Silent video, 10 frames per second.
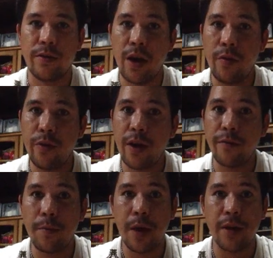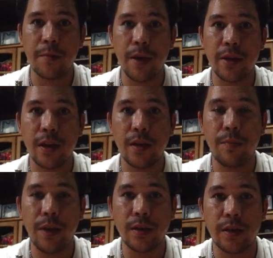Now we have a mathematical
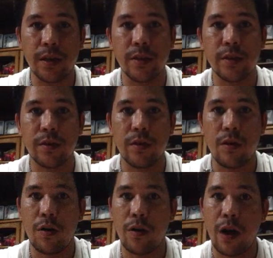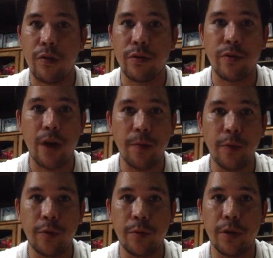basis on how the
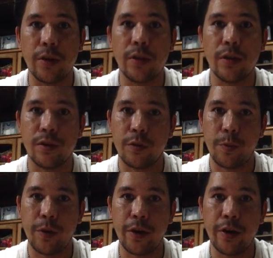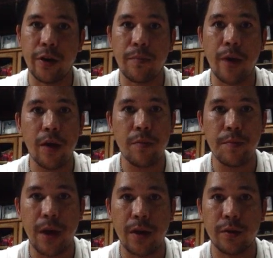Raptor mod is superior by
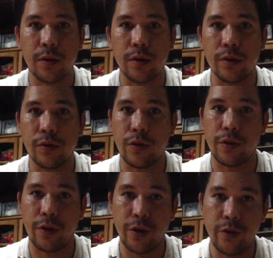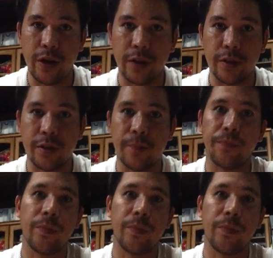comparison to other units.